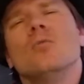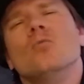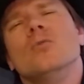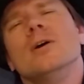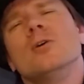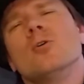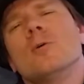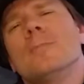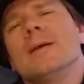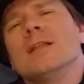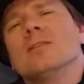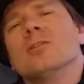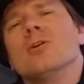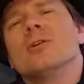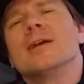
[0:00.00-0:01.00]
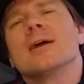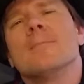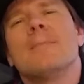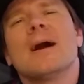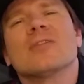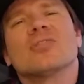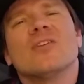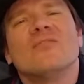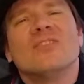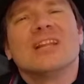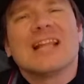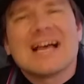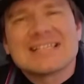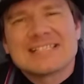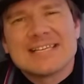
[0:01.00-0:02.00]
we will be learning about the
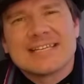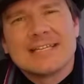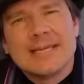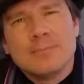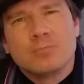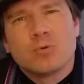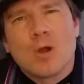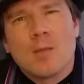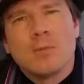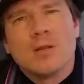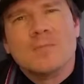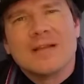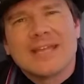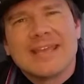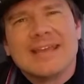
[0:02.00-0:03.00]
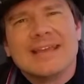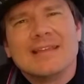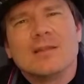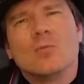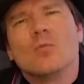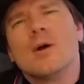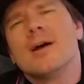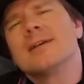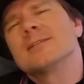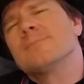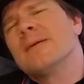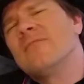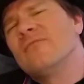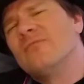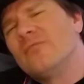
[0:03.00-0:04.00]
velocity problem again, whereas
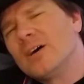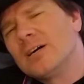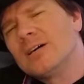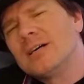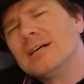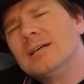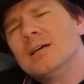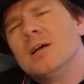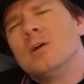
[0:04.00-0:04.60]
before,